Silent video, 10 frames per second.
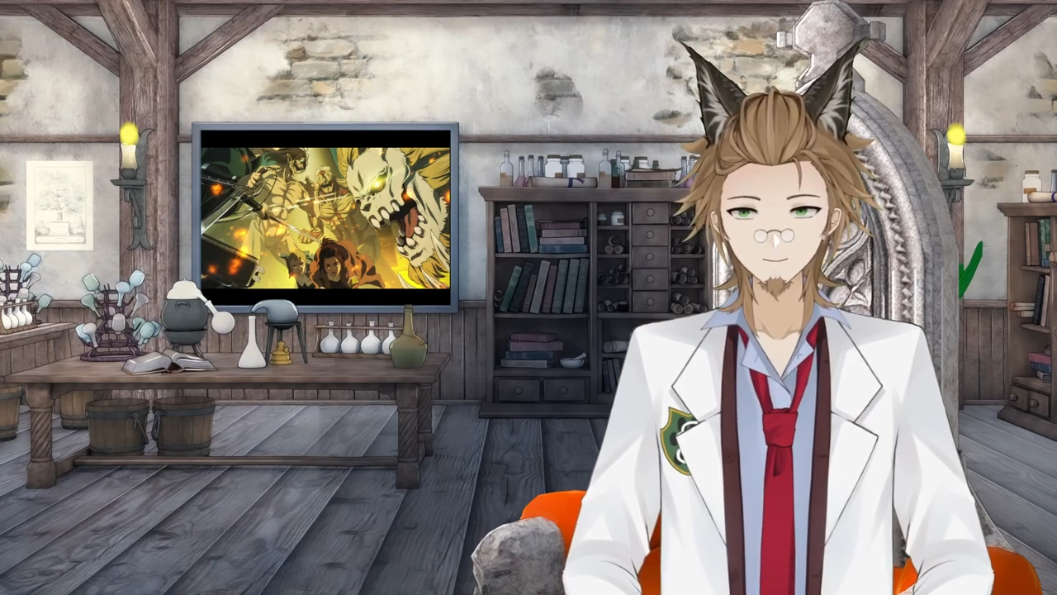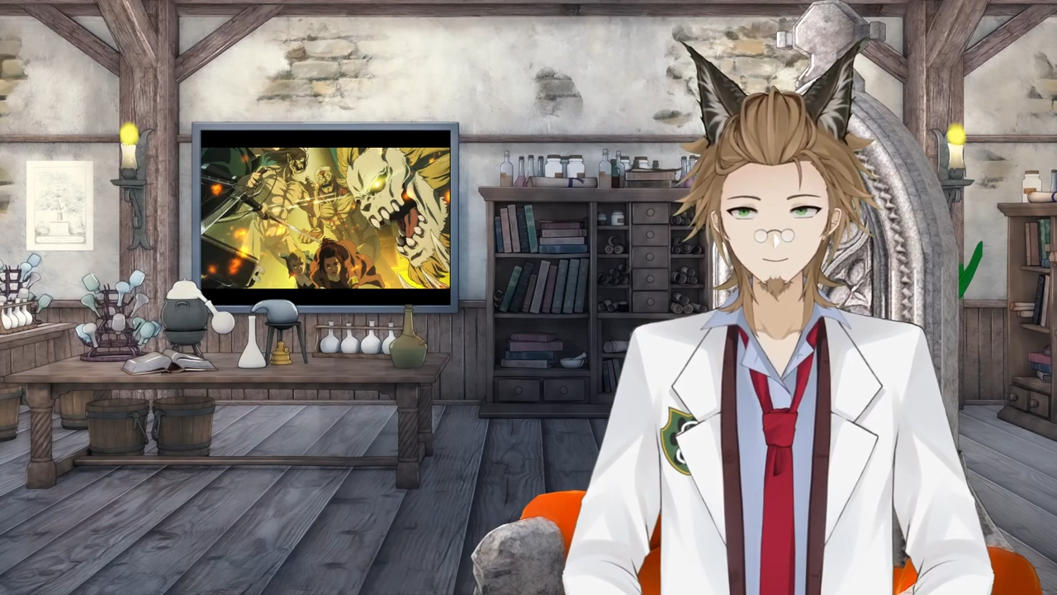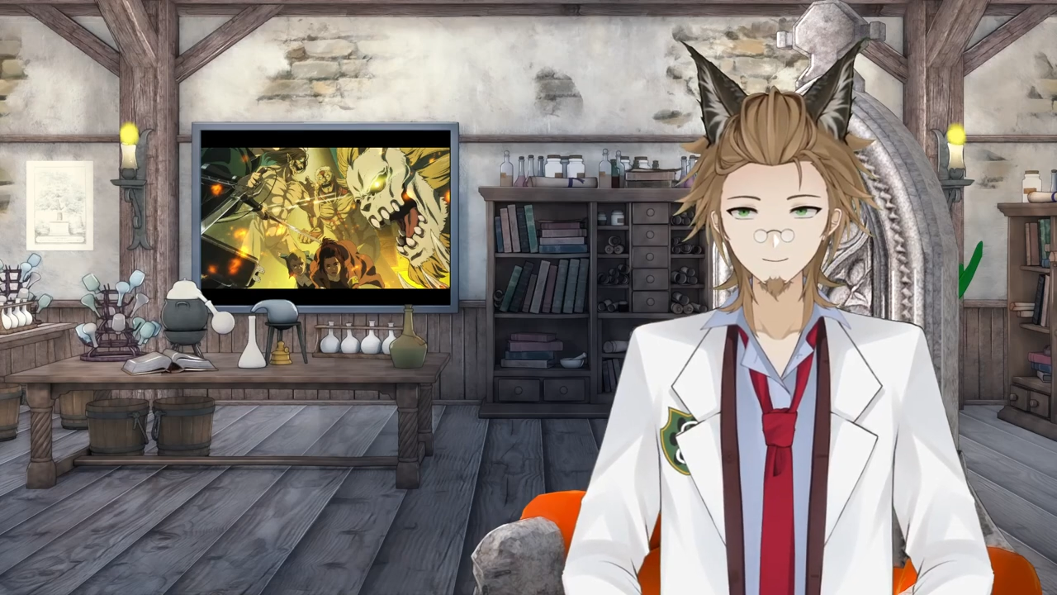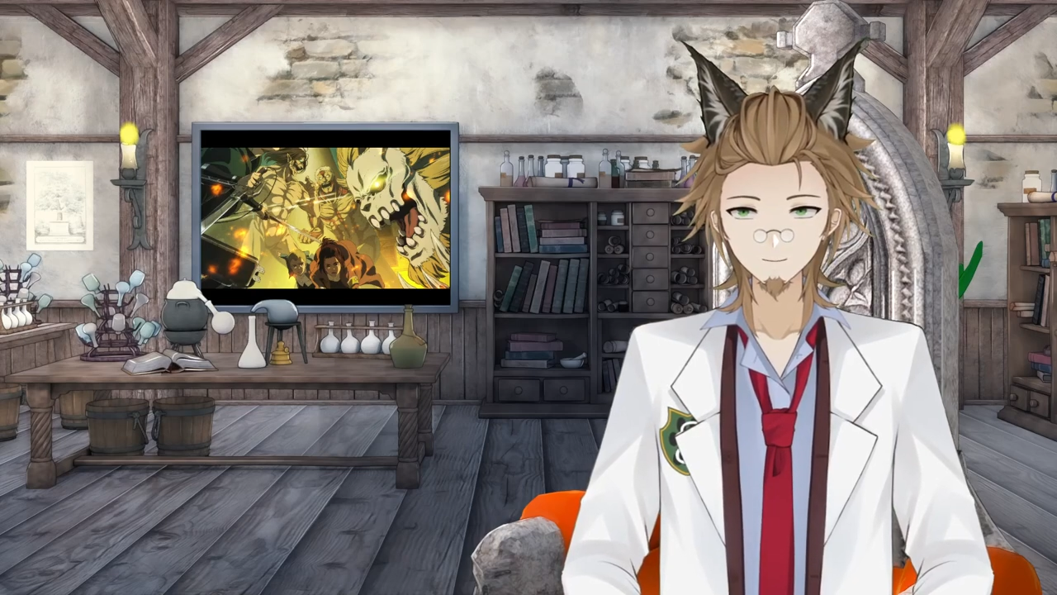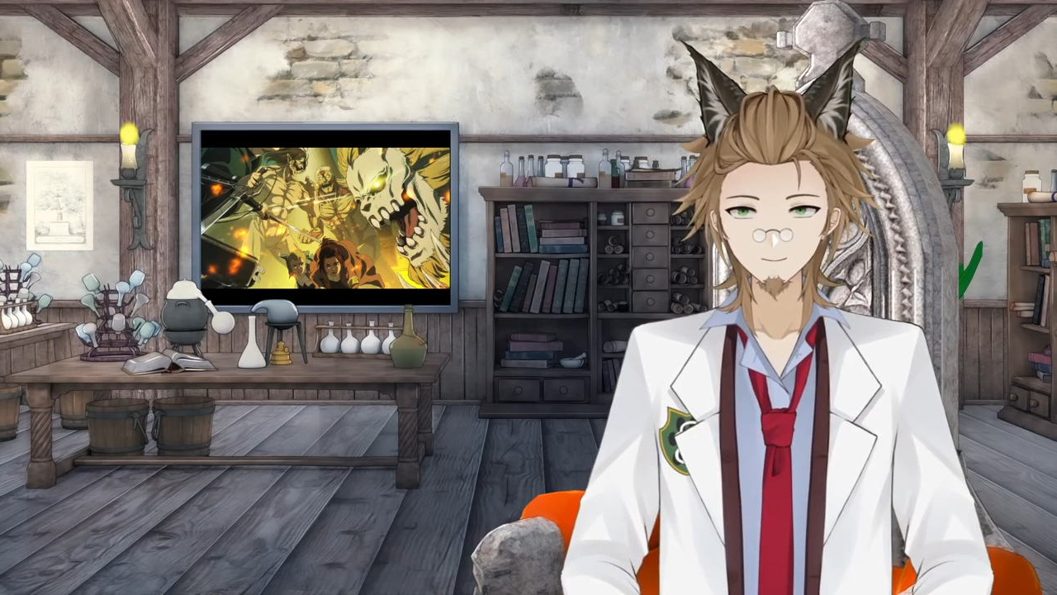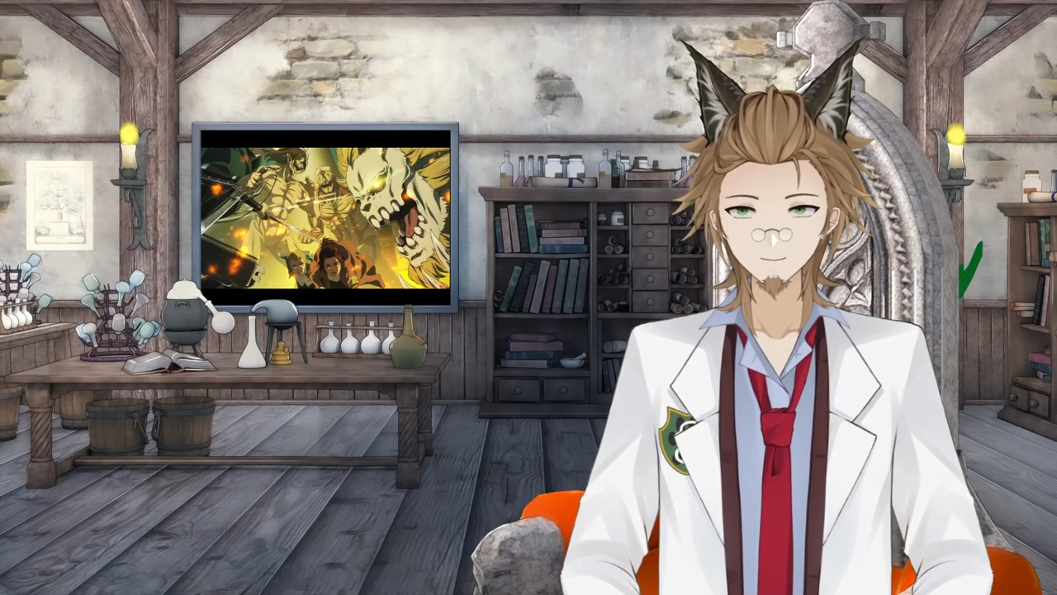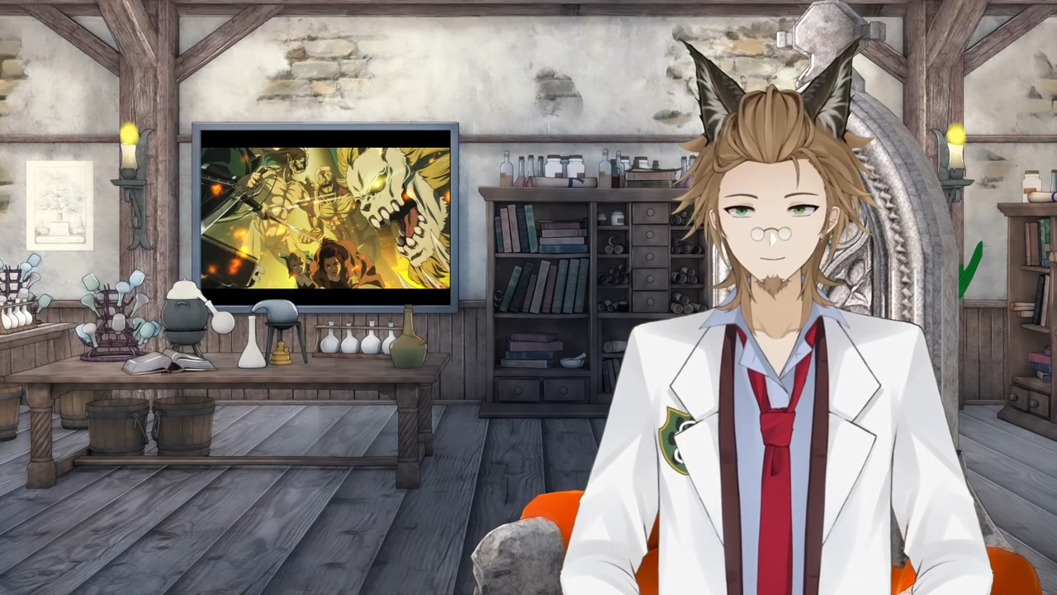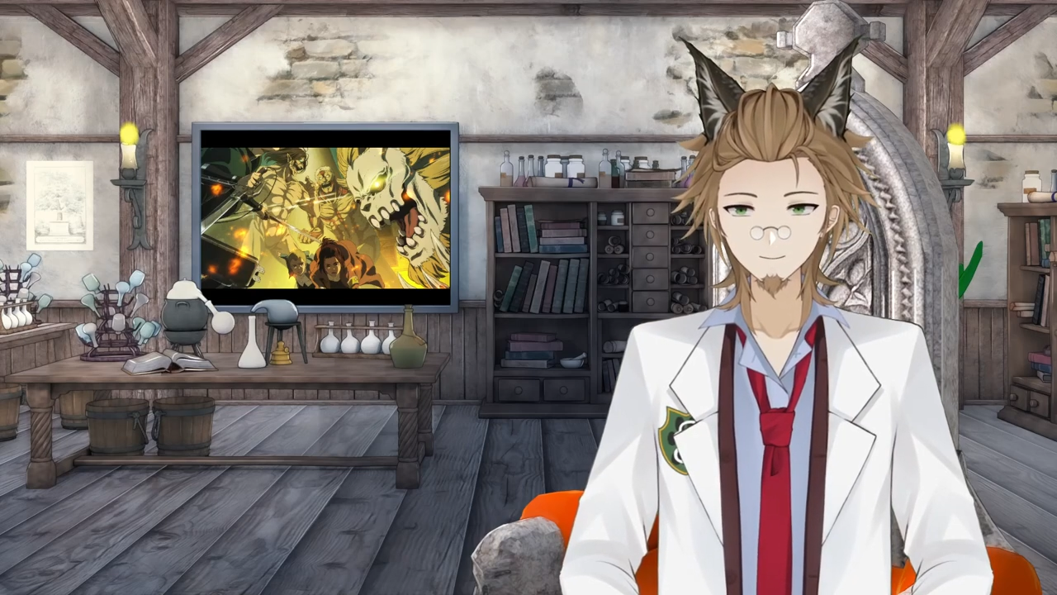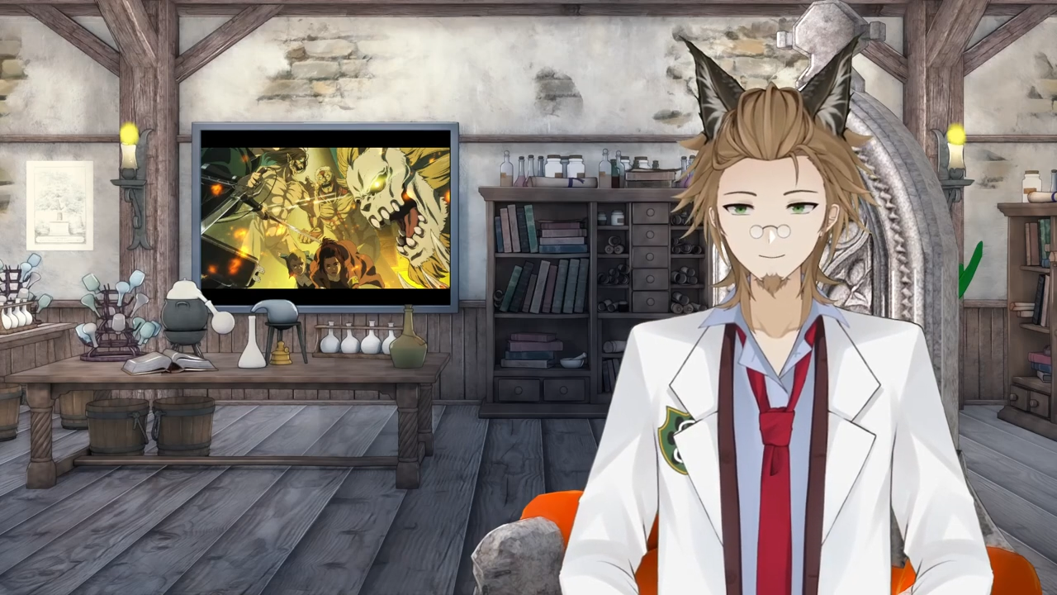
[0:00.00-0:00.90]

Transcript: really like